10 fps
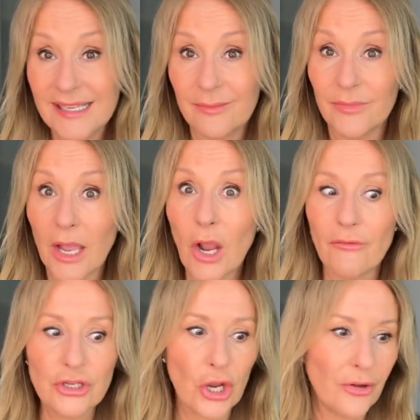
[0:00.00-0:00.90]
I can't
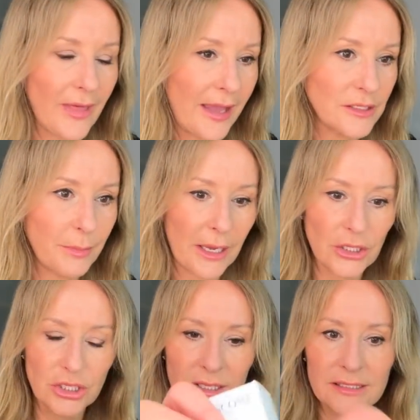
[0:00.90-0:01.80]
really show you the outer
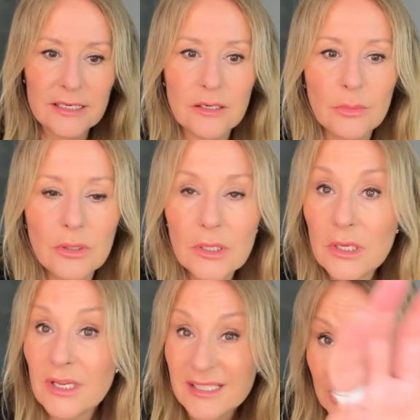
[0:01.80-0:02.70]
packaging. That's terrible.
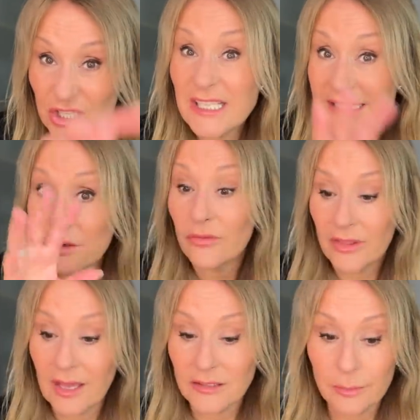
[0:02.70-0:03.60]
It's actually silver,
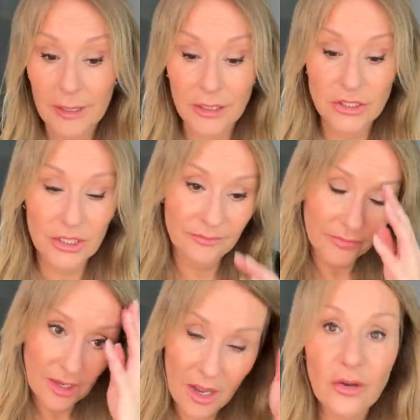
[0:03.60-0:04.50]
the outer packaging.
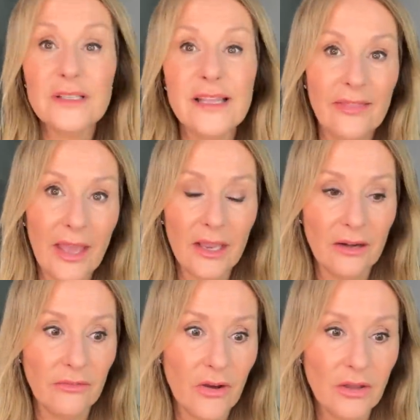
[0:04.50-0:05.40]
I got sent that in
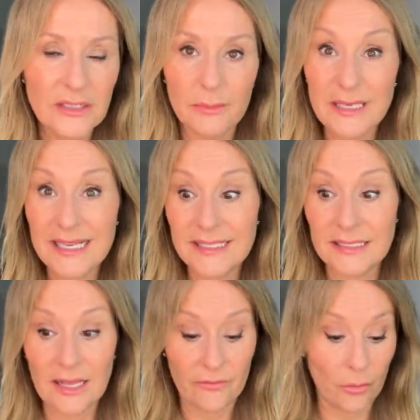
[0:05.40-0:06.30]
advance. I've been
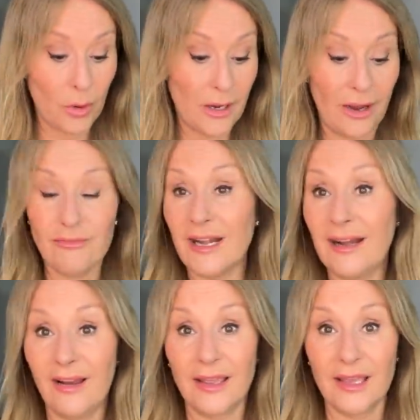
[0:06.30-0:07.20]
testing that for a while. I really
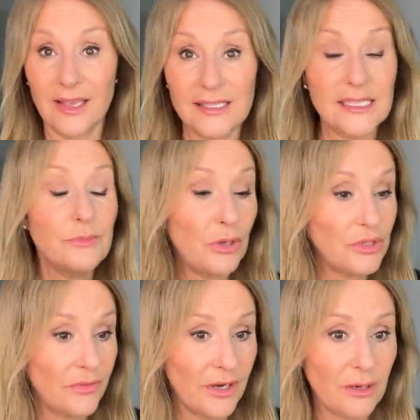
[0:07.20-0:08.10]
like it. It's
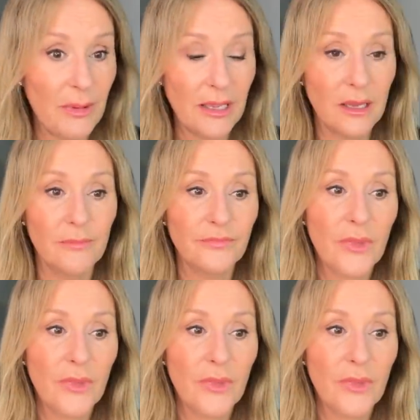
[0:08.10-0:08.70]
beautifully under makeup.